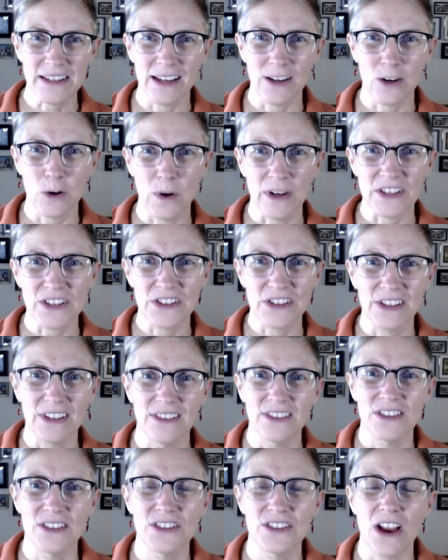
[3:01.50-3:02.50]

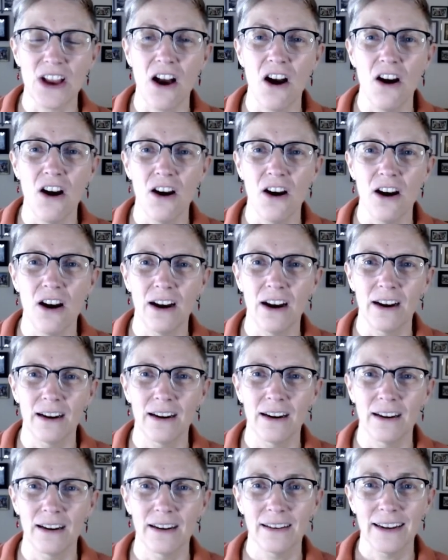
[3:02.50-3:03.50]
questions,
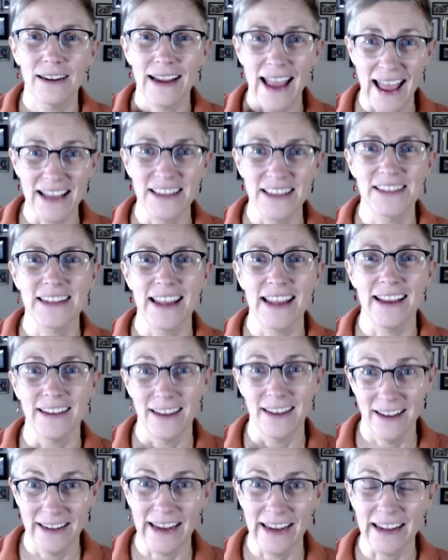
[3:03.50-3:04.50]
are as yet
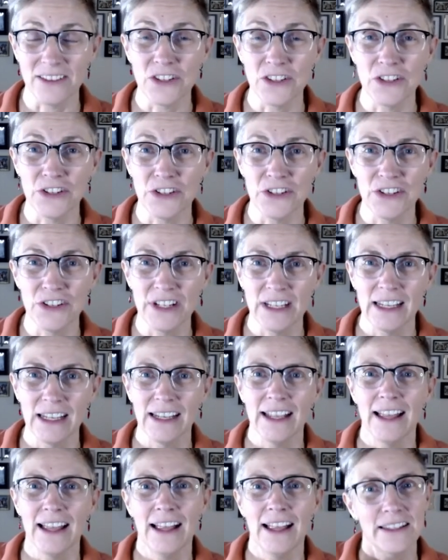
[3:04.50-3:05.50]
unanswered
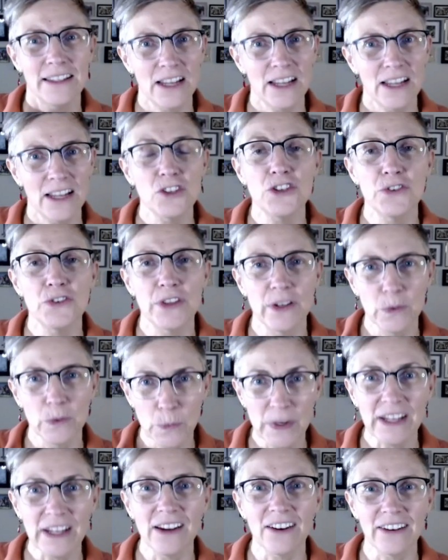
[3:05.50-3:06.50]
tells you that we
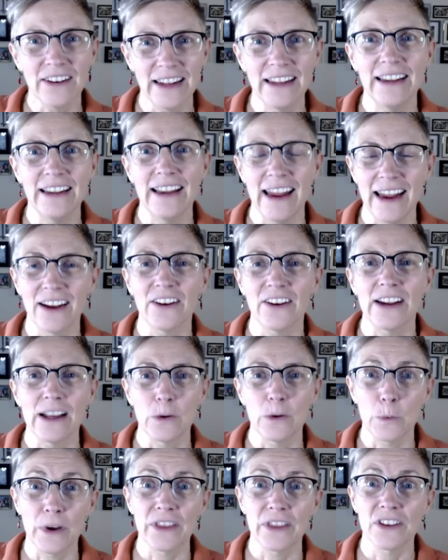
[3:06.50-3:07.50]
are in an area
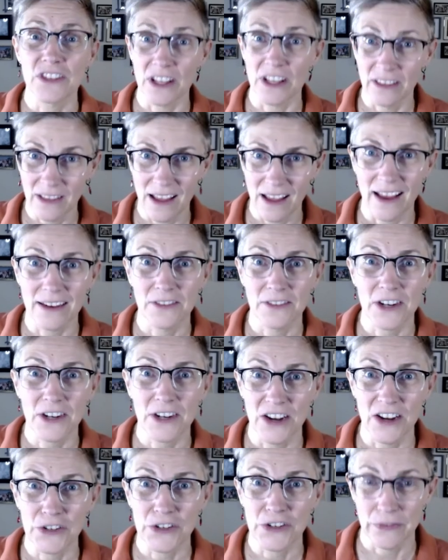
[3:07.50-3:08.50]
where there's a lot of
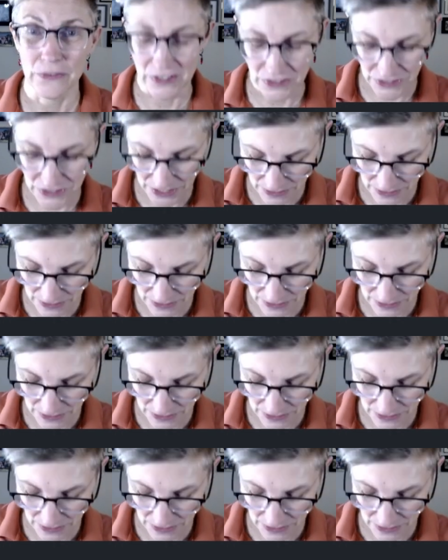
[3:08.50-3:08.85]
controversy.